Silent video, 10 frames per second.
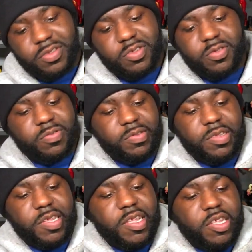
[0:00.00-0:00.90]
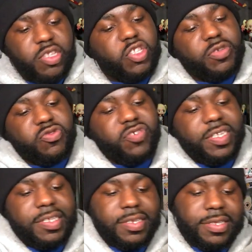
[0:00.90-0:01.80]
No. Nope. Jump
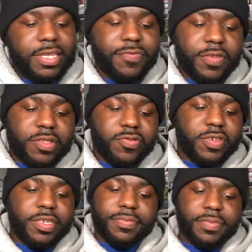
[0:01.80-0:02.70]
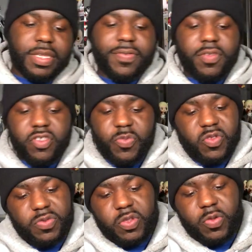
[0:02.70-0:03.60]
straight to the TV screen, even though you're
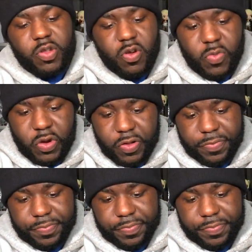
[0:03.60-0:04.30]
supposed to be doing your homework.